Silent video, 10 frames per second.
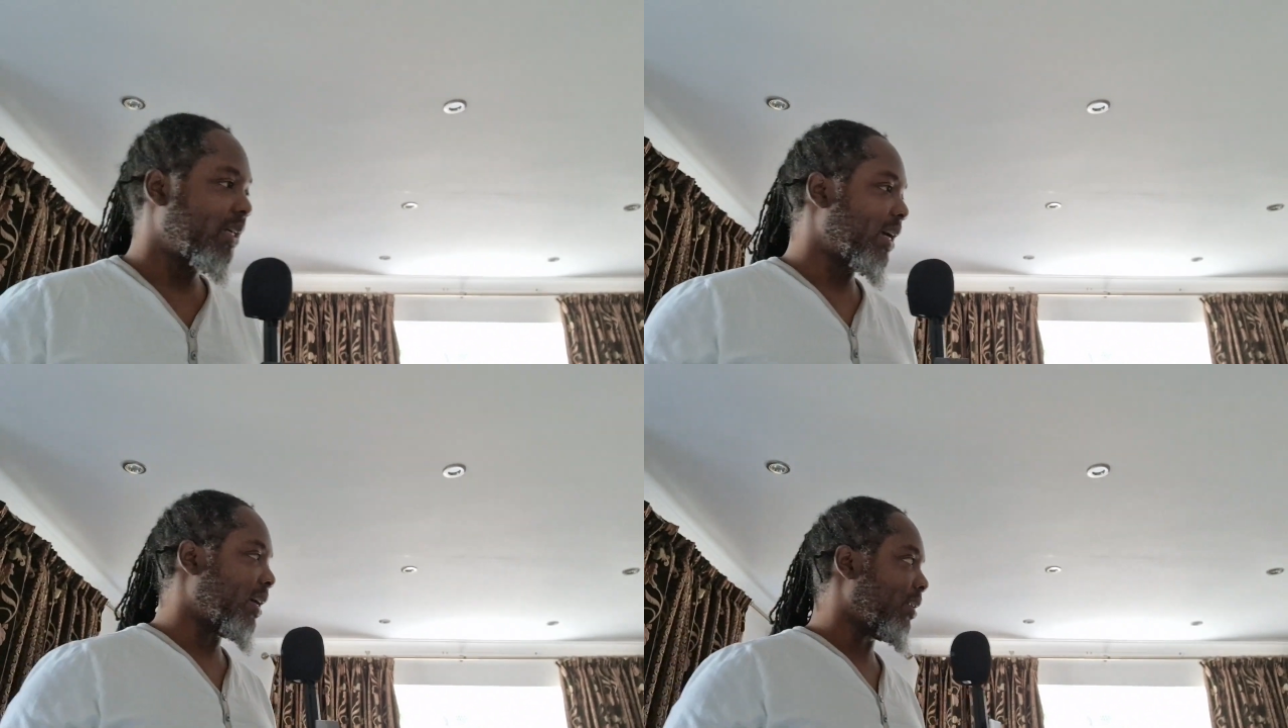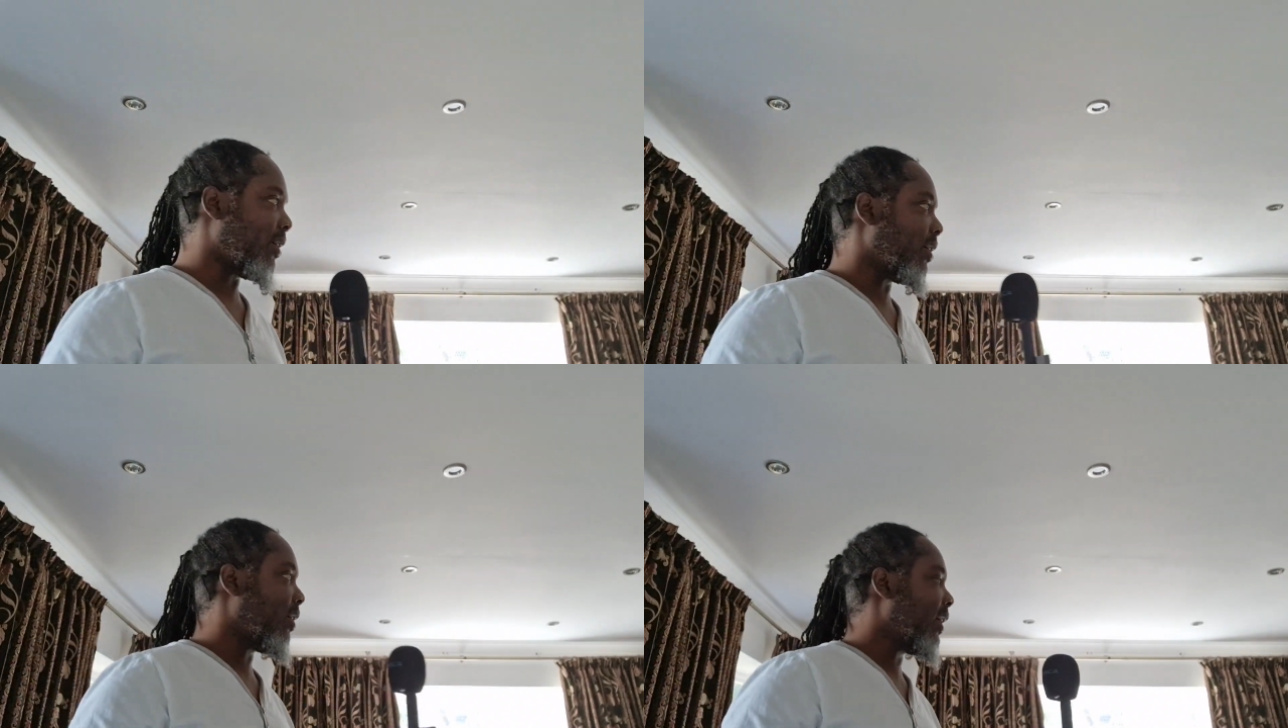and
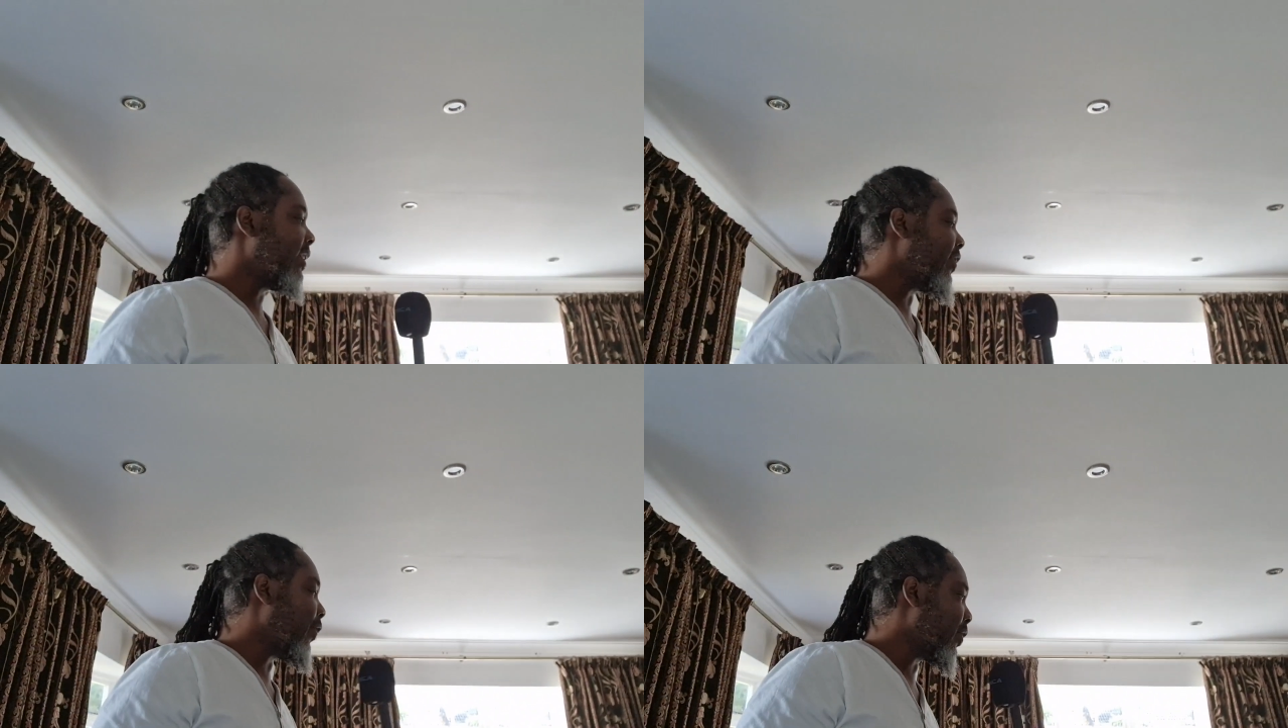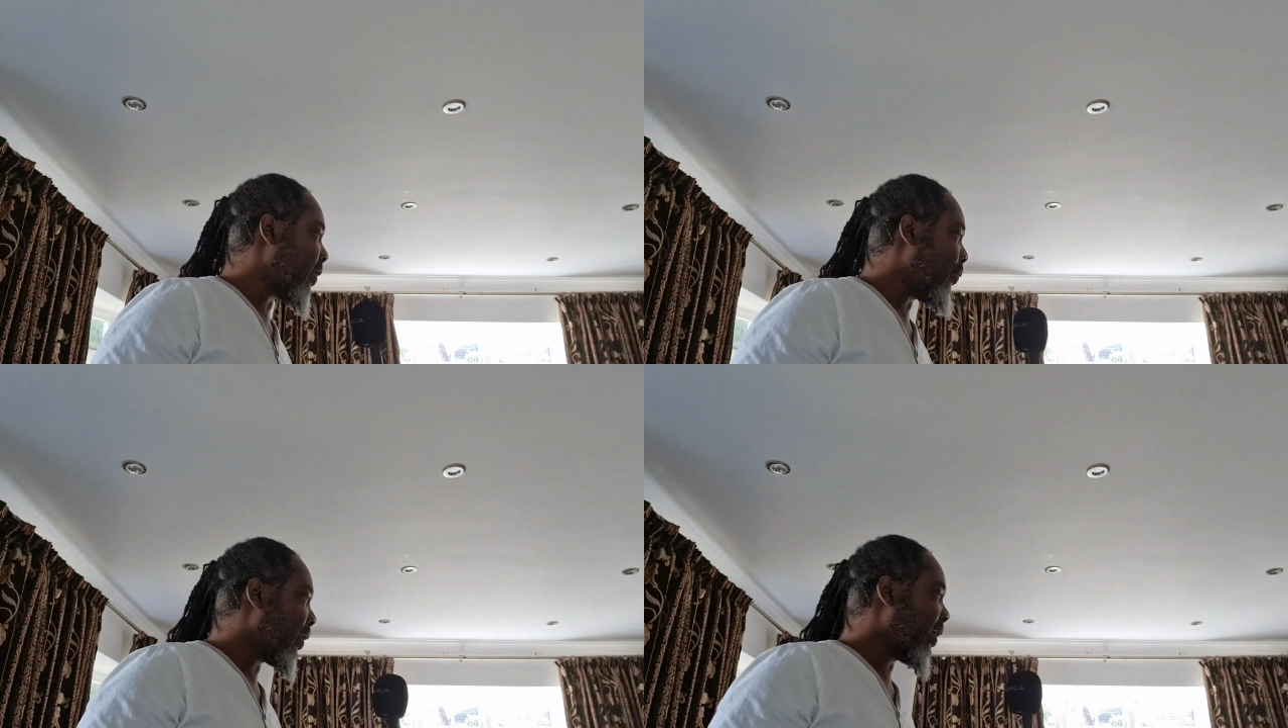interview
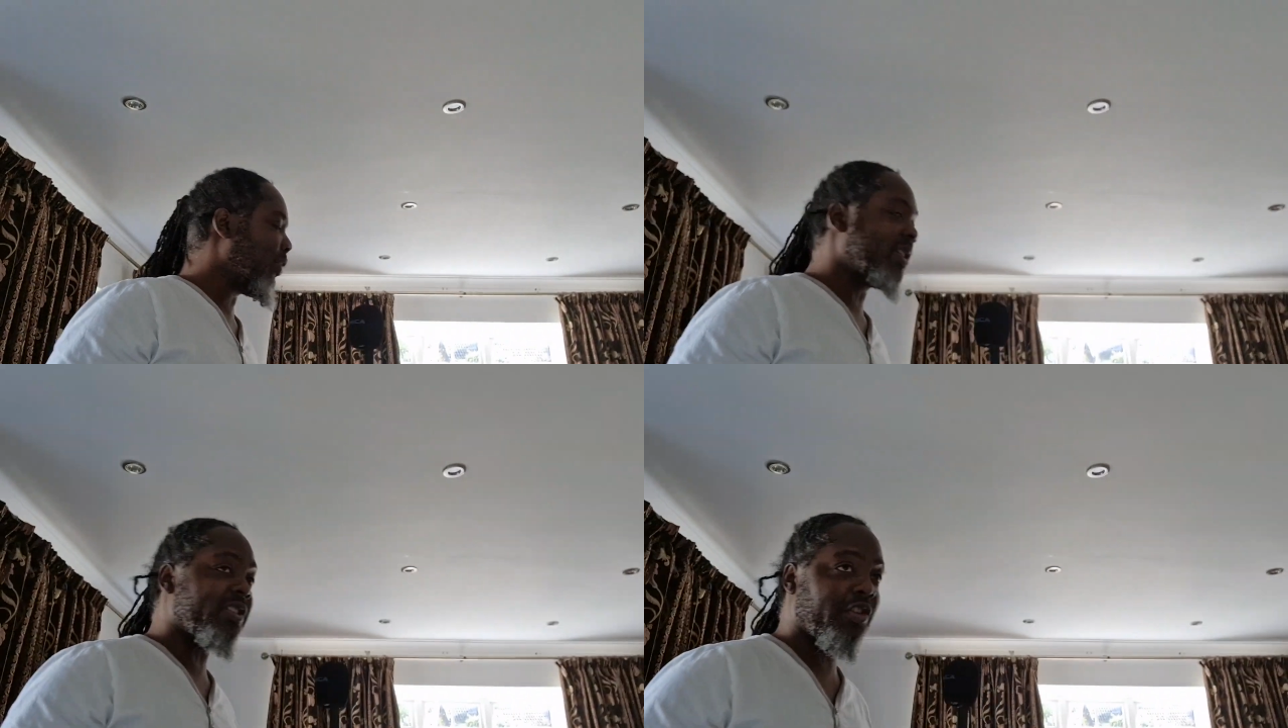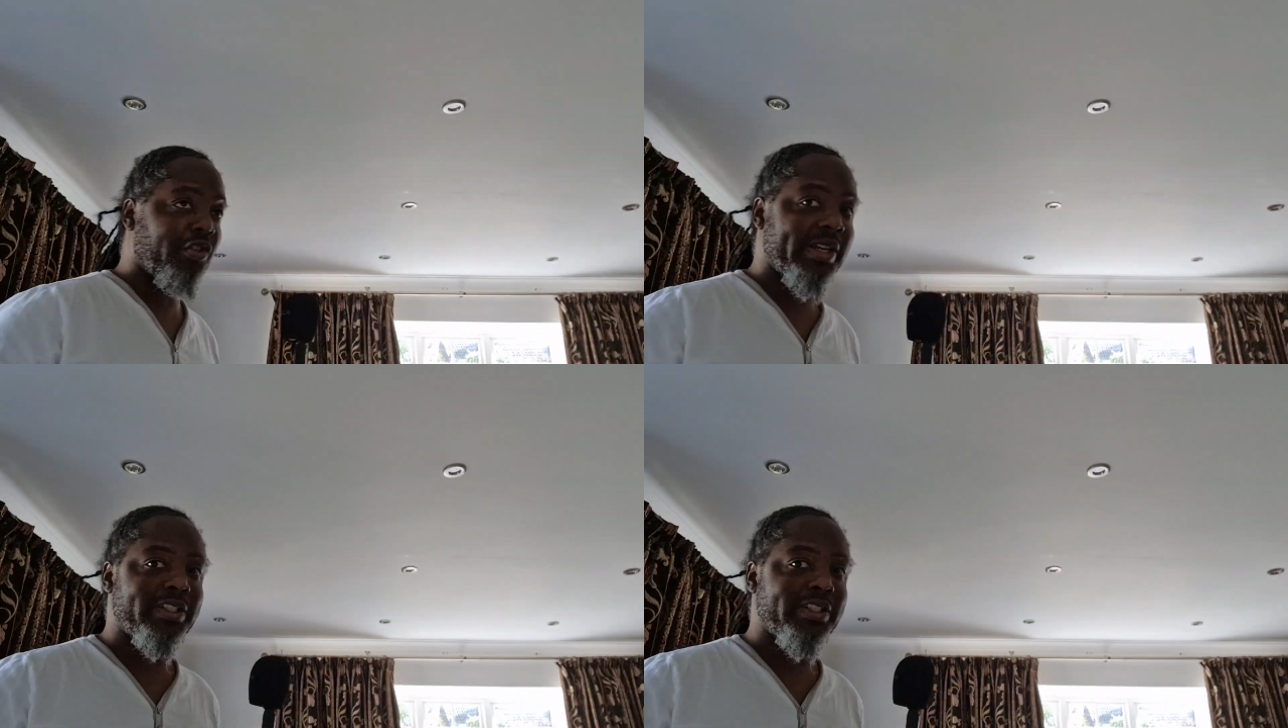somebody, which is a great